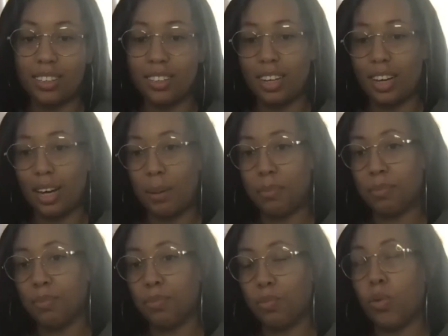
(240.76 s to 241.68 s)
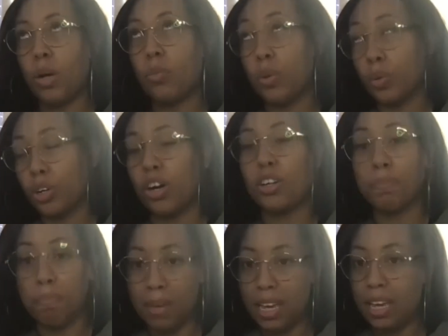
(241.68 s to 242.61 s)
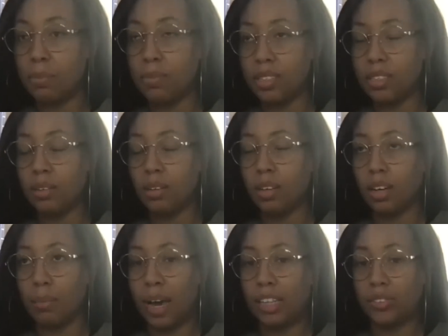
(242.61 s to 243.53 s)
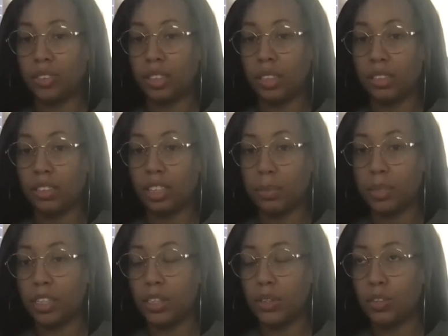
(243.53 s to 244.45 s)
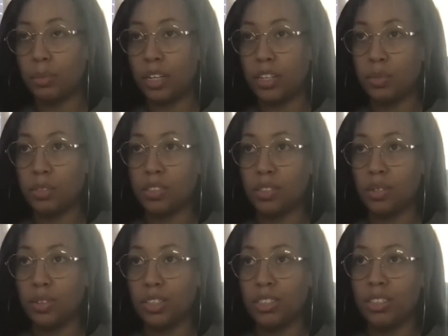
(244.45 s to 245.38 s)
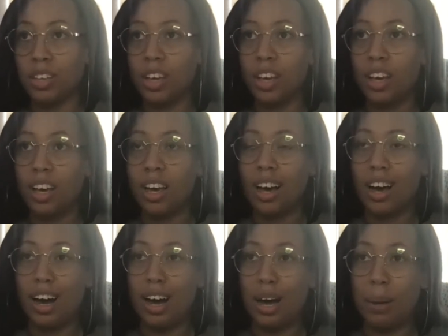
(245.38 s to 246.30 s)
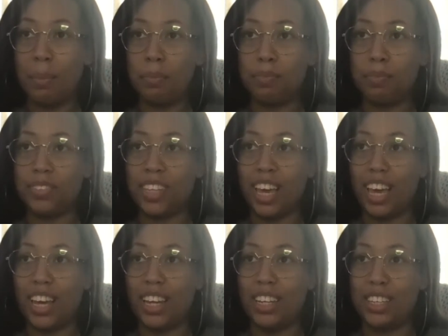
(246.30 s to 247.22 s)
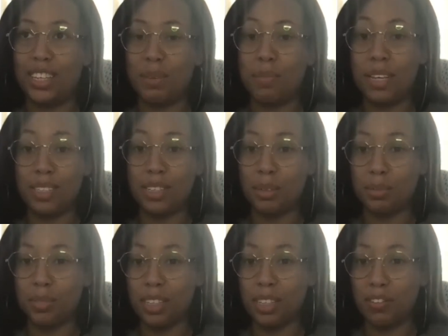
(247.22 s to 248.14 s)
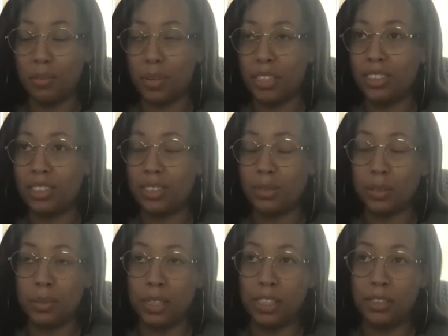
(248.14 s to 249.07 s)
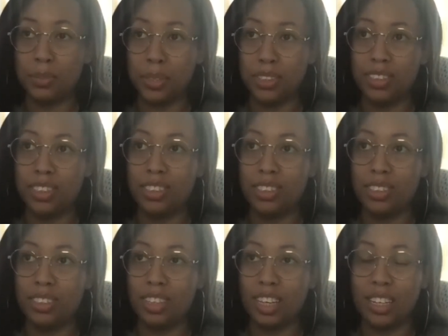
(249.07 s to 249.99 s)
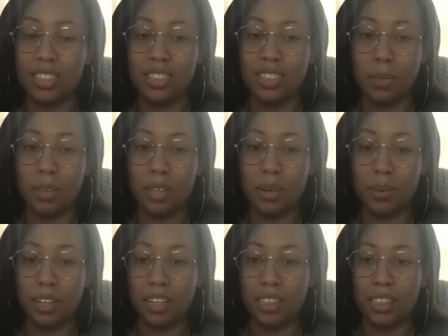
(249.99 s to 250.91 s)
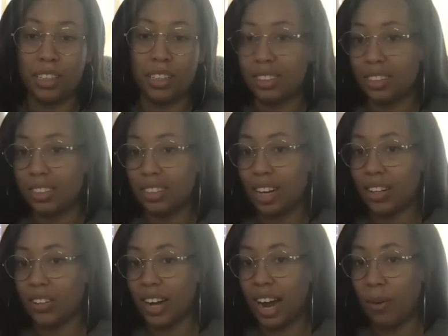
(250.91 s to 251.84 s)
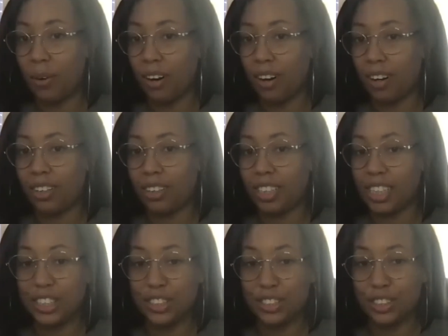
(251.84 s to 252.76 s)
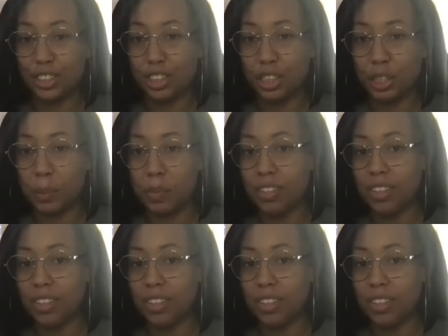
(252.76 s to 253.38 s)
um, what we were called MEMS, uh, Masters in Entertainment Industry Management students, um, and the MISMs, Information Systems Management kids. I mean, they were getting like sixty dollar an hour internships,